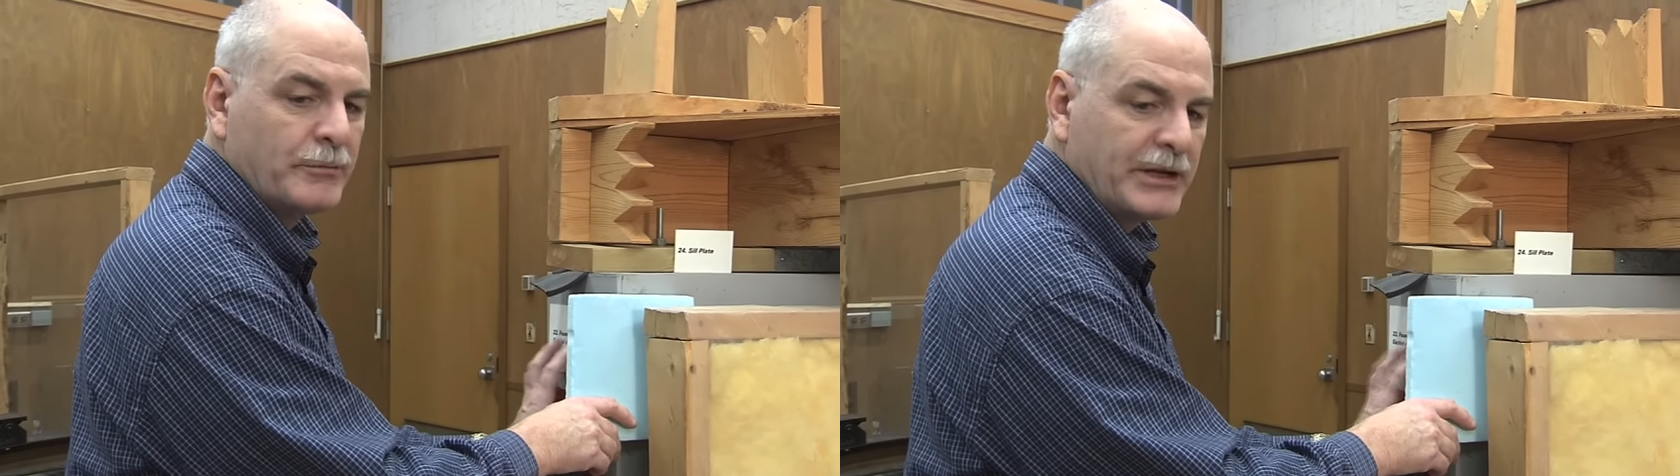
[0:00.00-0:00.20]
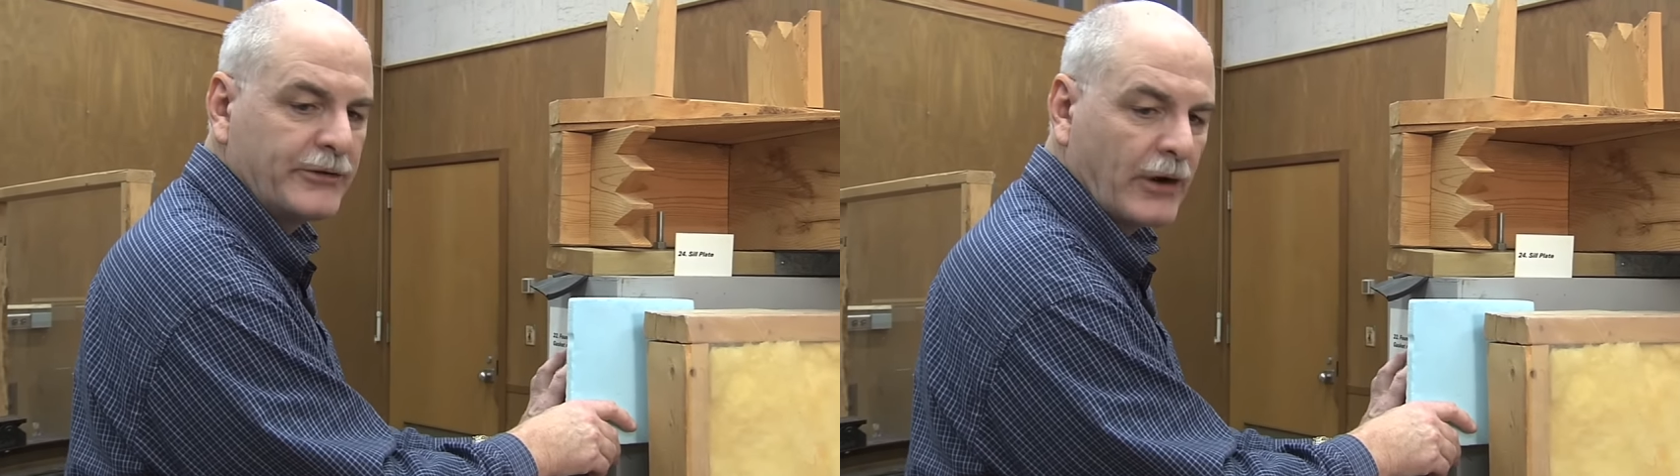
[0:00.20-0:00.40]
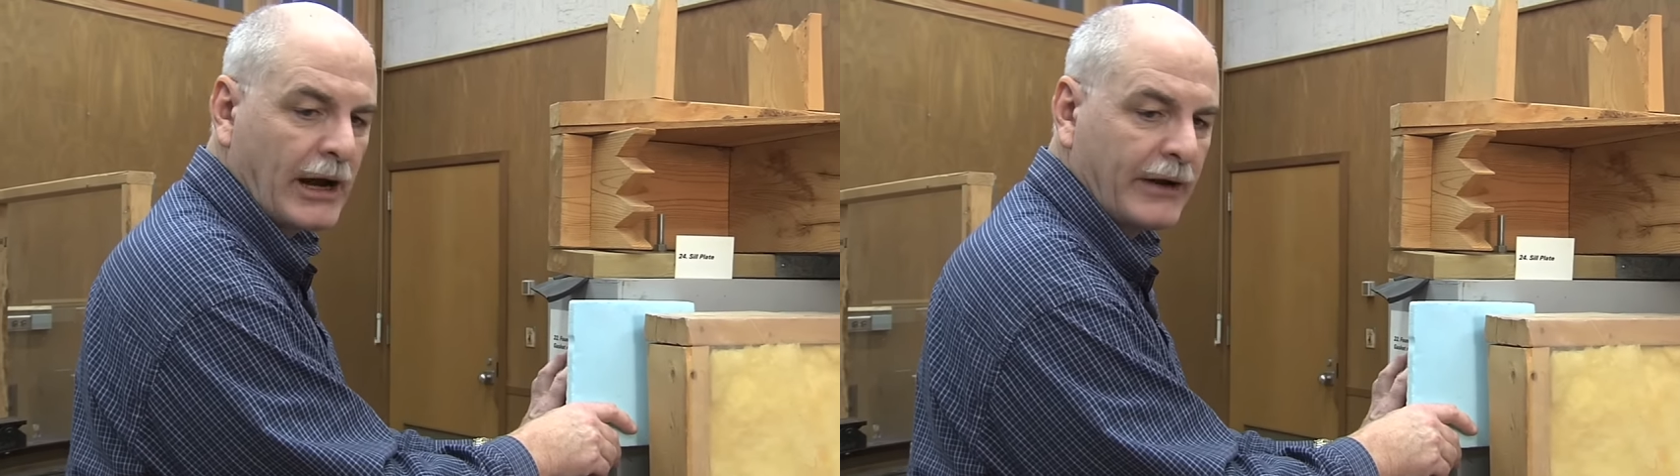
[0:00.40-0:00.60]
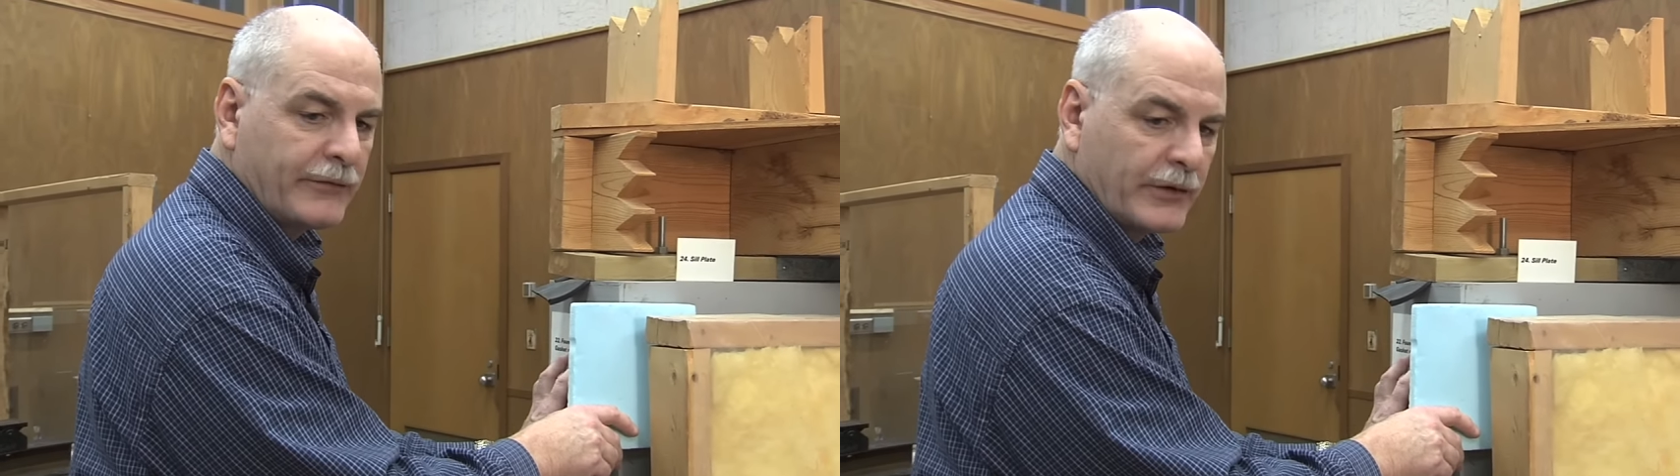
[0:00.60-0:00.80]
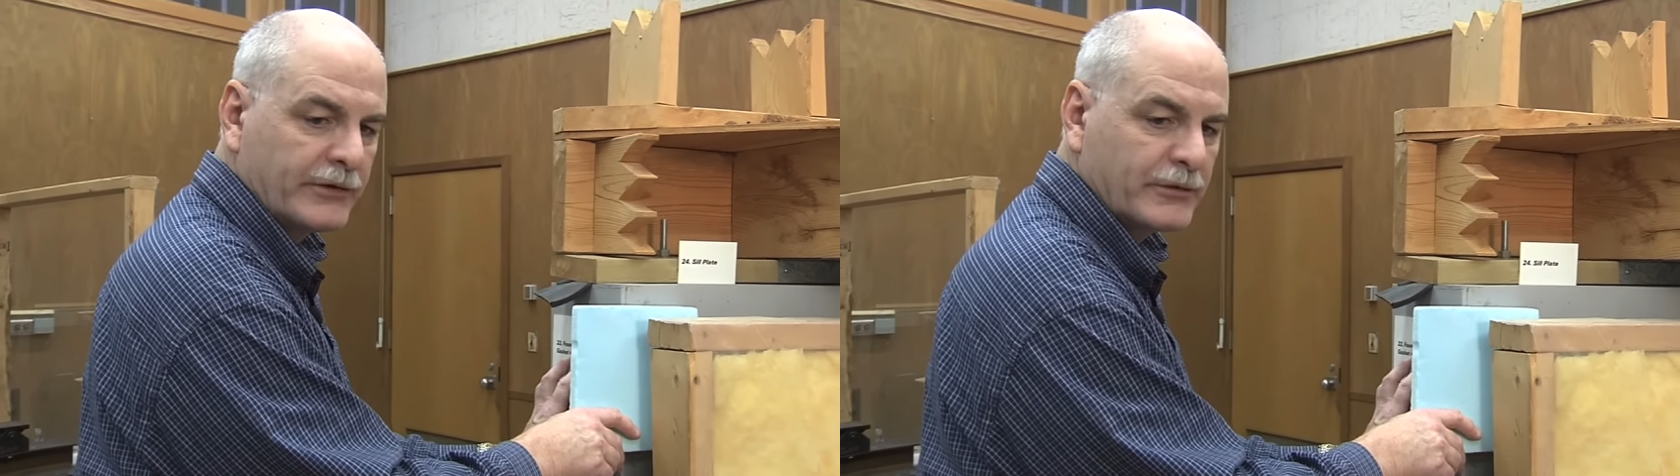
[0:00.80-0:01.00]
be dry
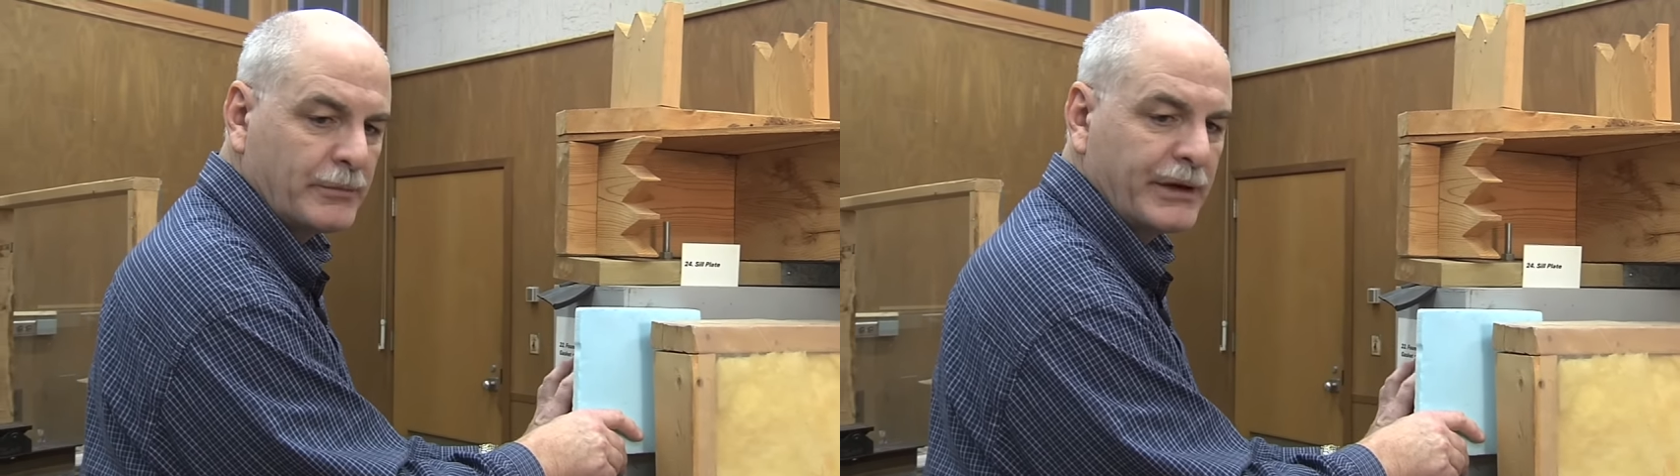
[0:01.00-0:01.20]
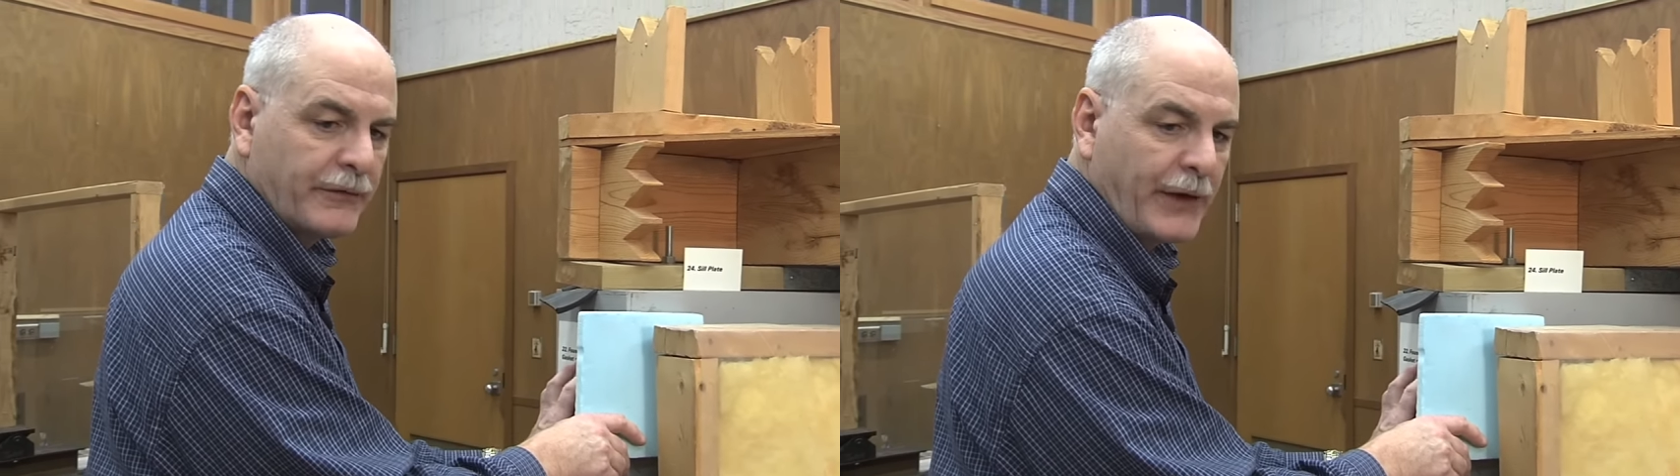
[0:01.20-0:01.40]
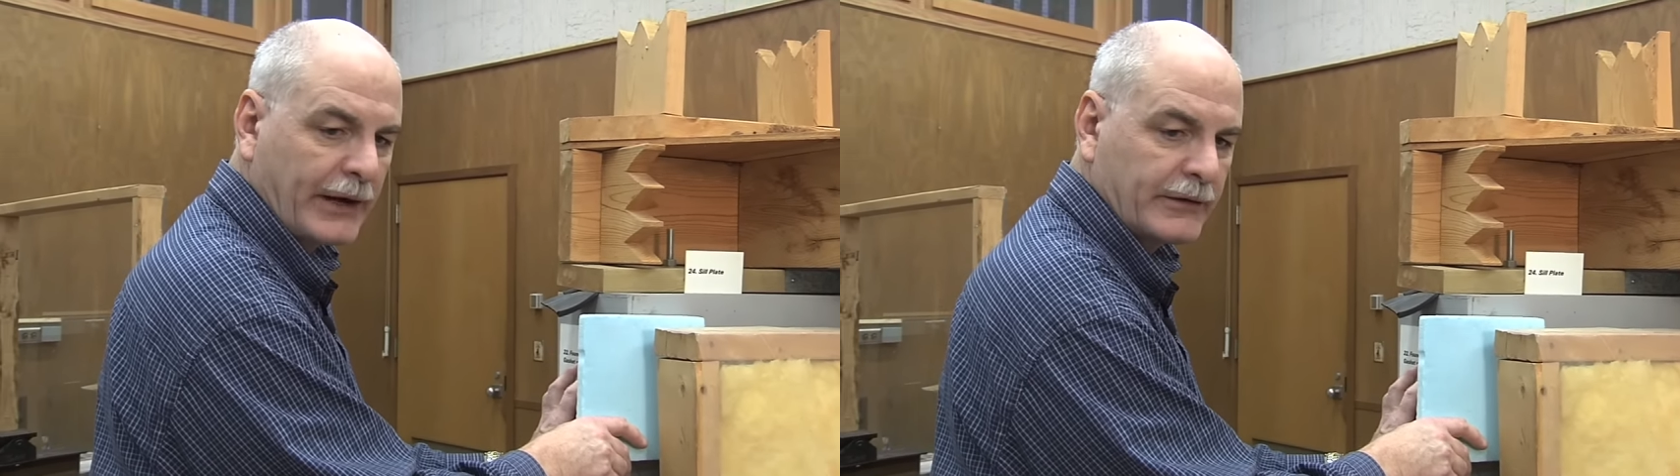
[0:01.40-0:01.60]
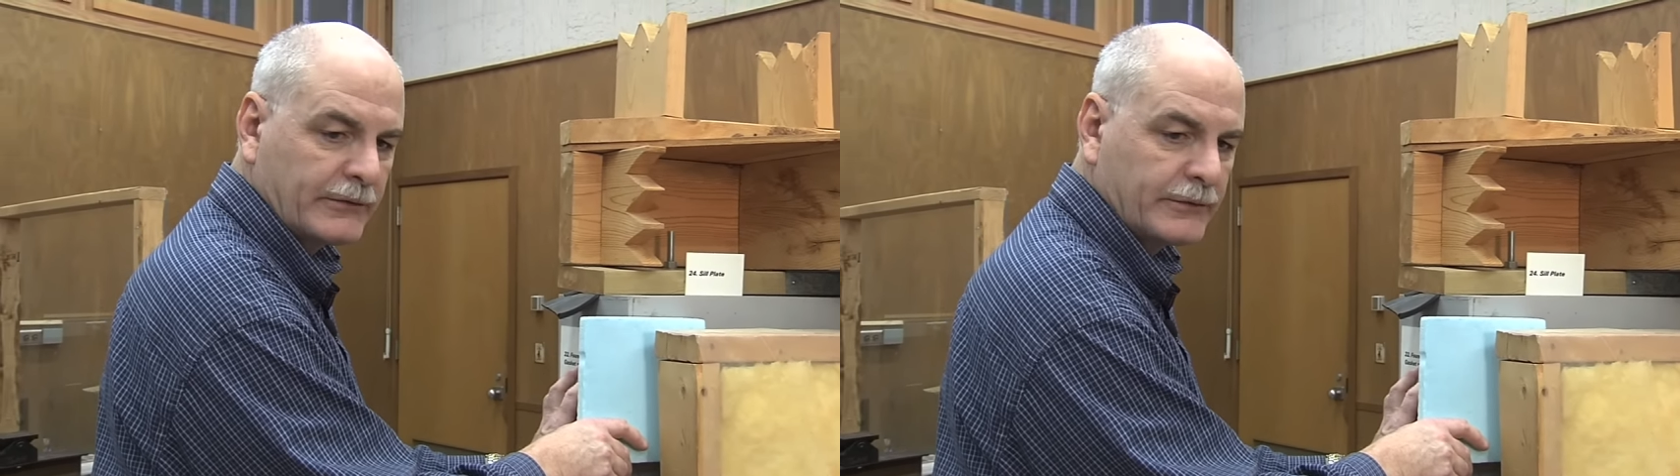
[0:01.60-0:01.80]
for this to be effective.